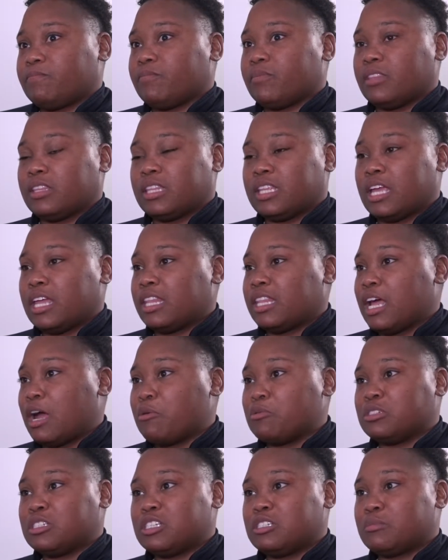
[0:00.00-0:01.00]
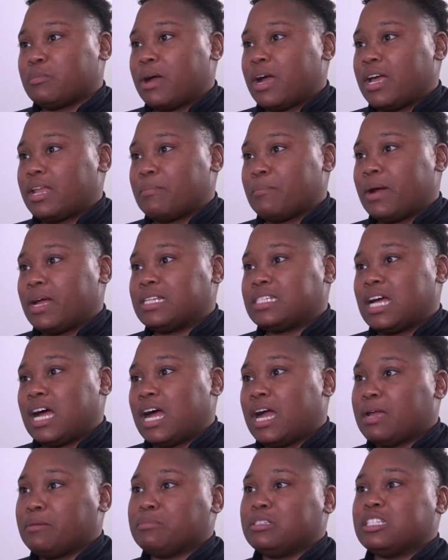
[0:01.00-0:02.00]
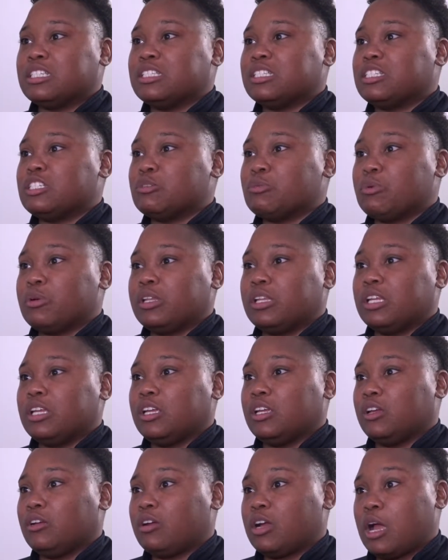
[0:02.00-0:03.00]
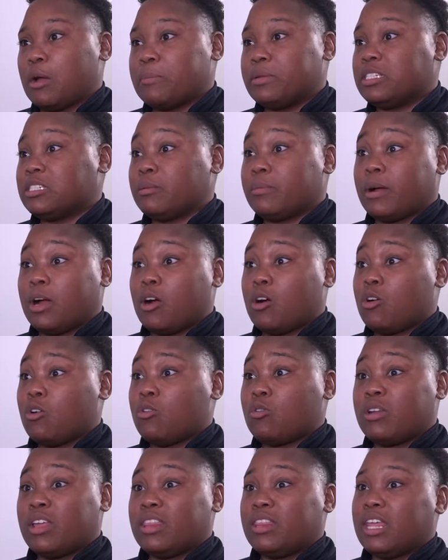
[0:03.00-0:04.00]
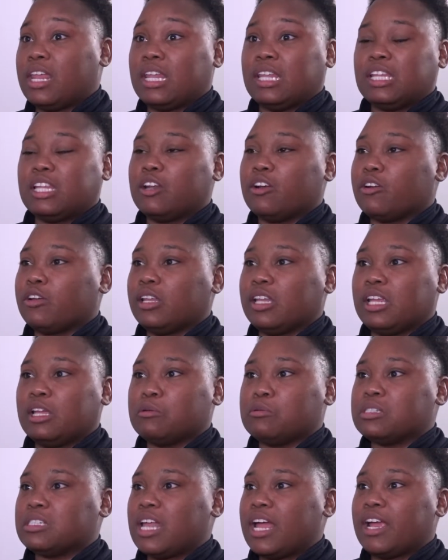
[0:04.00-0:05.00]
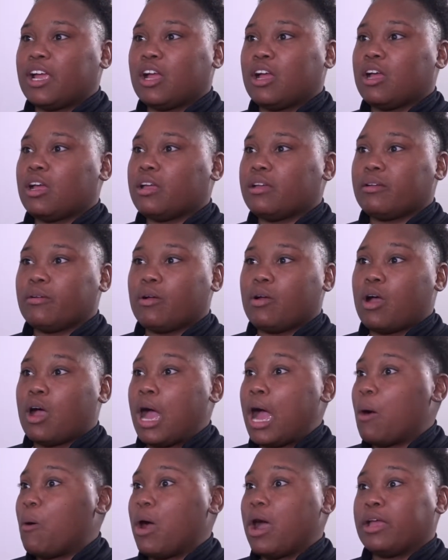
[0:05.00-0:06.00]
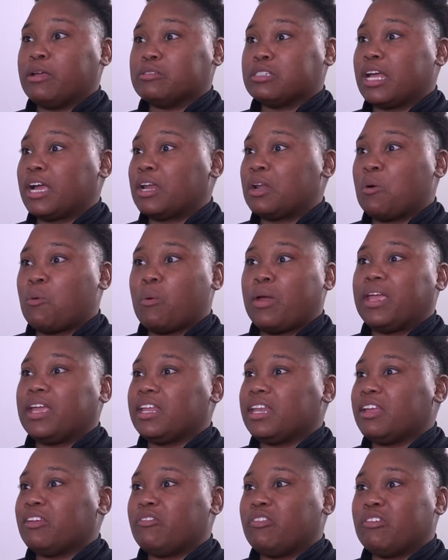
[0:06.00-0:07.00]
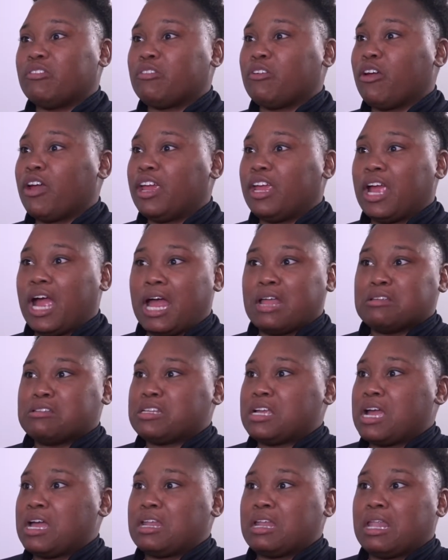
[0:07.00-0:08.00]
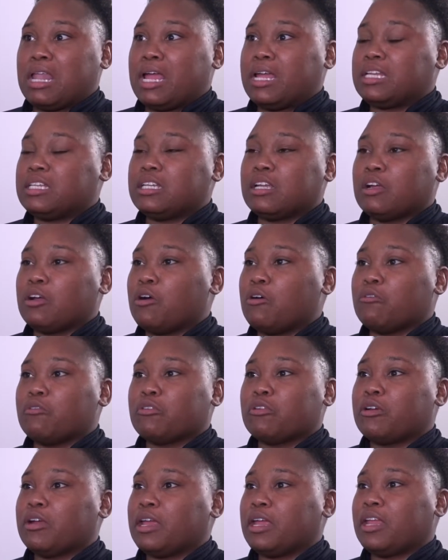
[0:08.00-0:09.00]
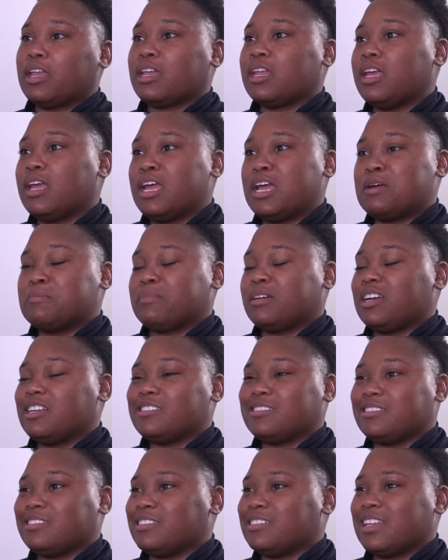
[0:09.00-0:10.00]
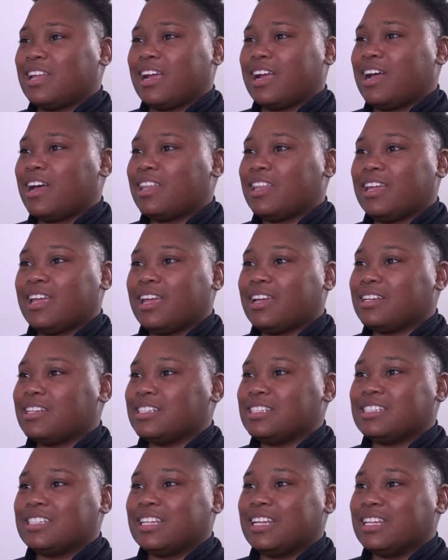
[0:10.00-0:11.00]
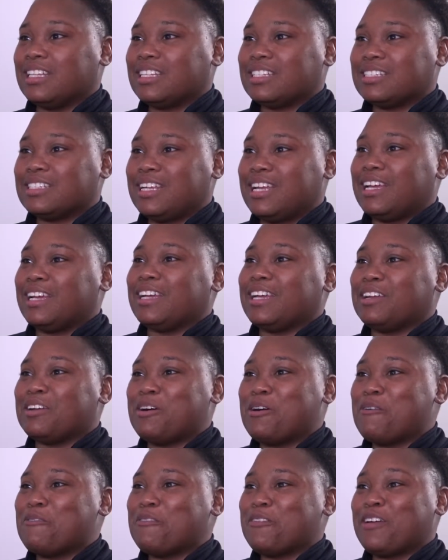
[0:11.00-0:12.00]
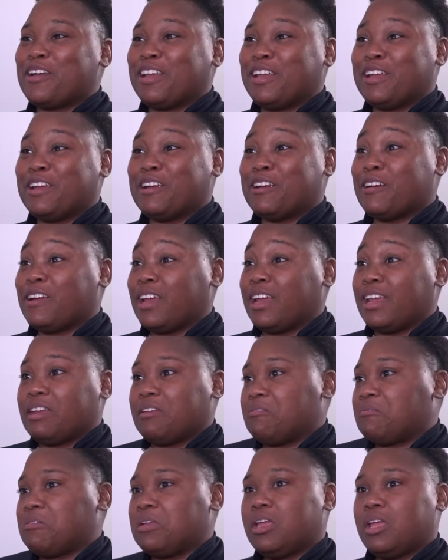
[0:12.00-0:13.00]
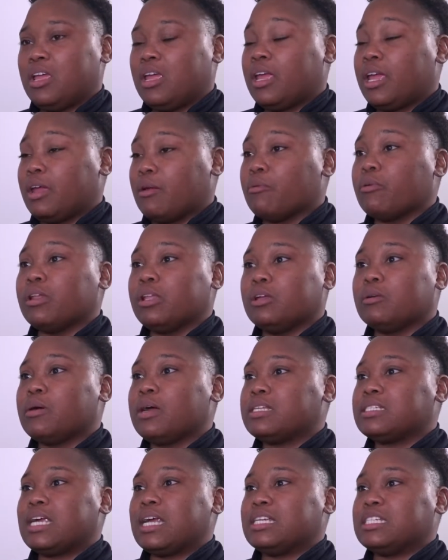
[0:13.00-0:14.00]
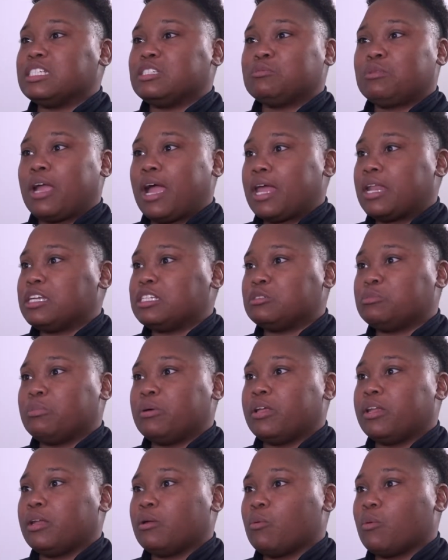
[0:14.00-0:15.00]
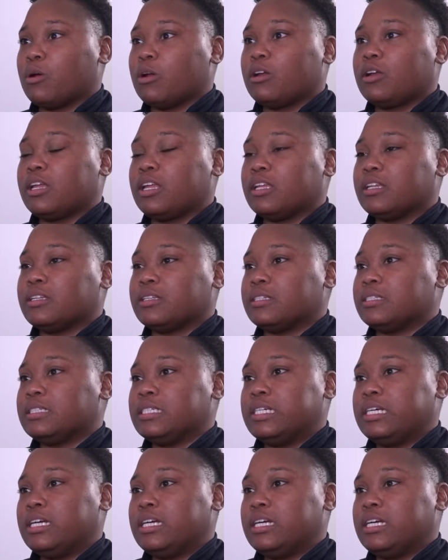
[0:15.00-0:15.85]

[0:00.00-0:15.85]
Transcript: that was just my time to really come into my own. And then literally it was like an awakening. 5th grade, I just kind of like took over, and my cousins was like, how the heck did she get this kid over a year? And it really was. I just kind of just put in work and